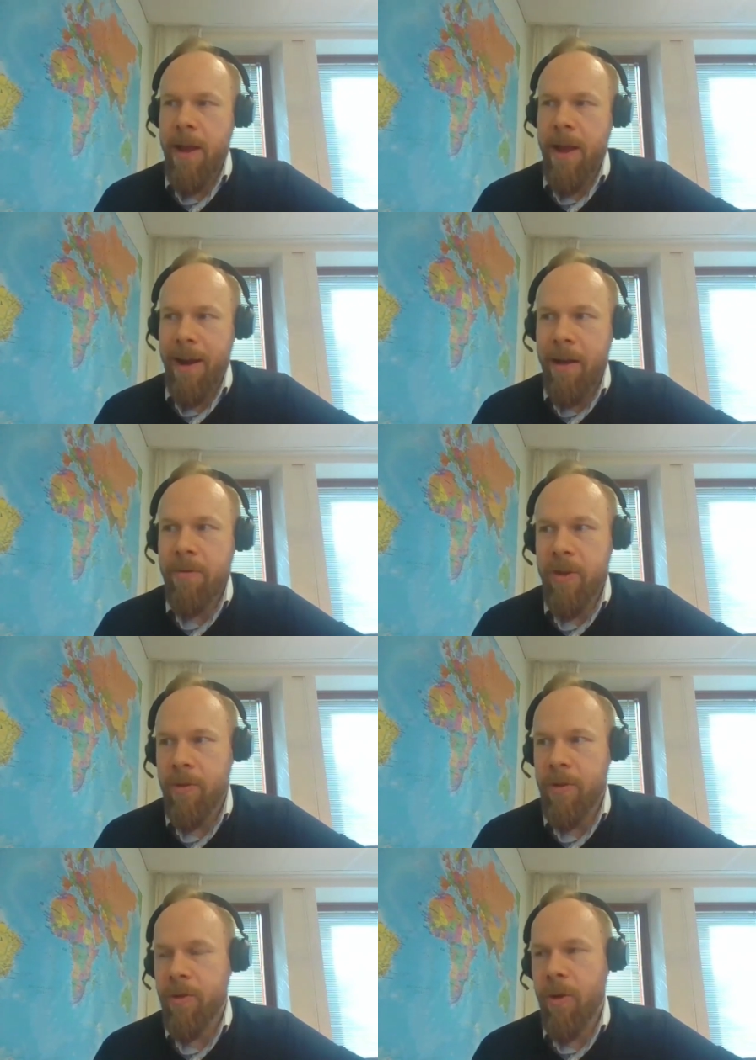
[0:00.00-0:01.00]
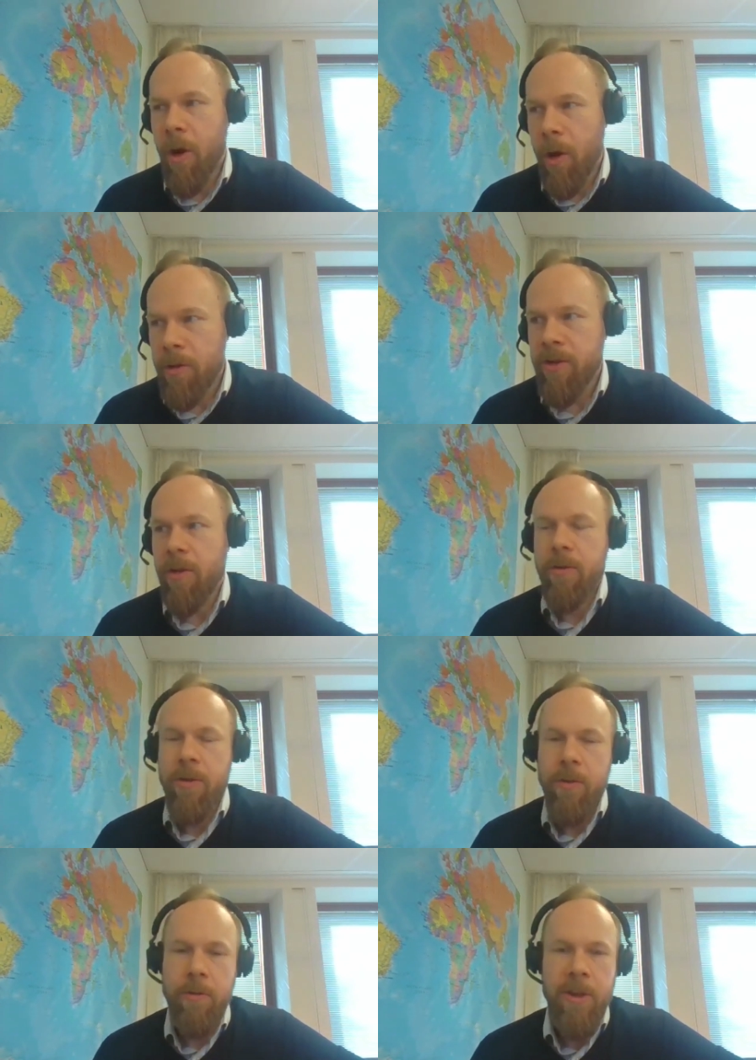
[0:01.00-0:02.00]
allows you to also
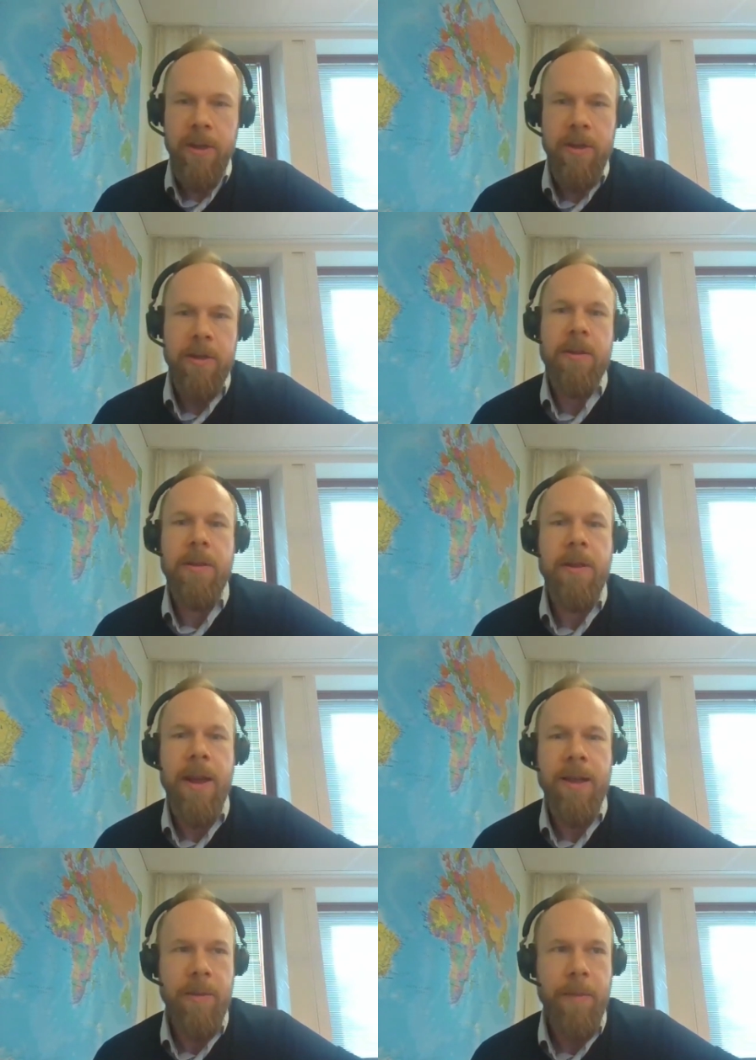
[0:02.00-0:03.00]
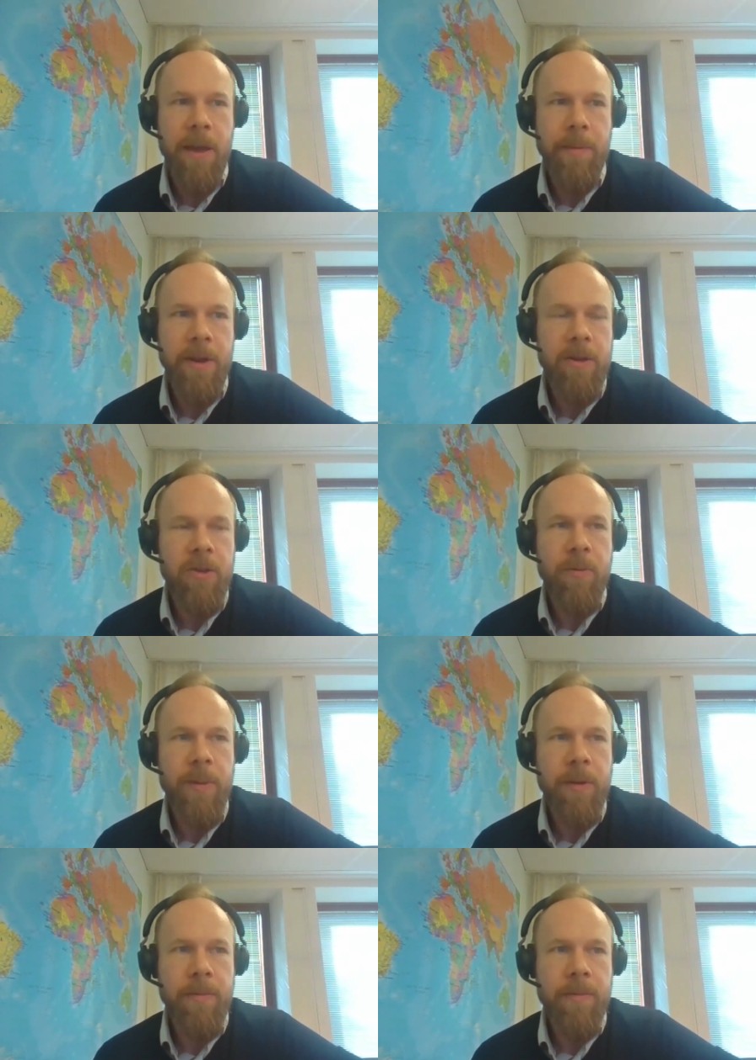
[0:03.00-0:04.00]
use it as a payment
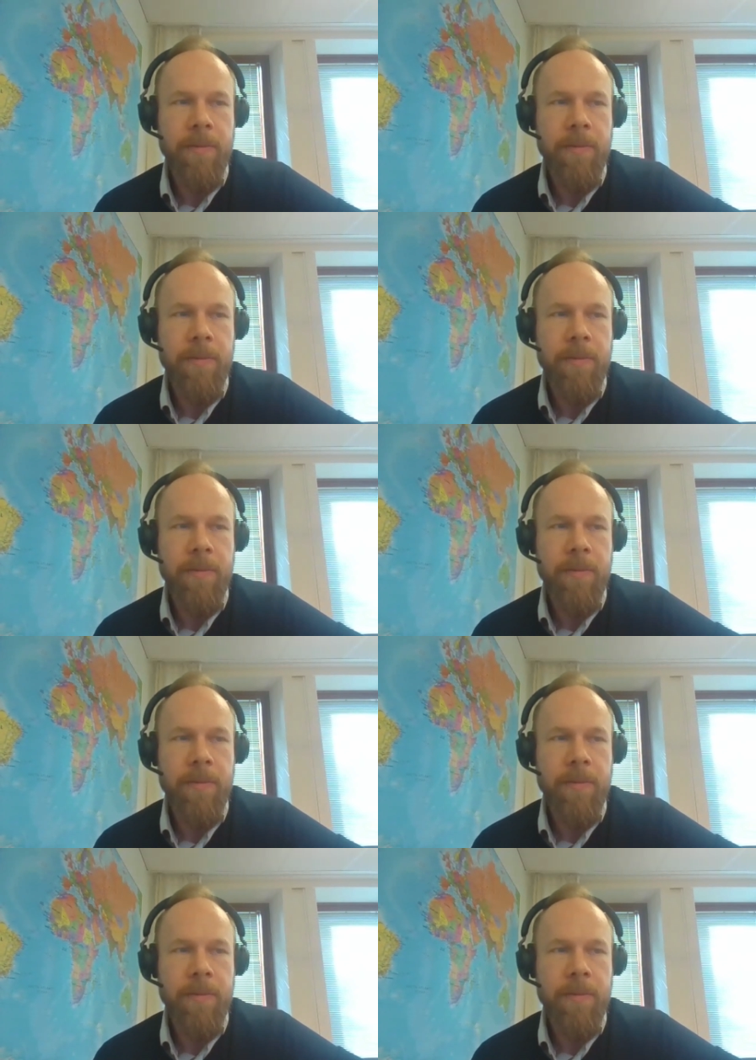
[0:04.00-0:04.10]
instrument,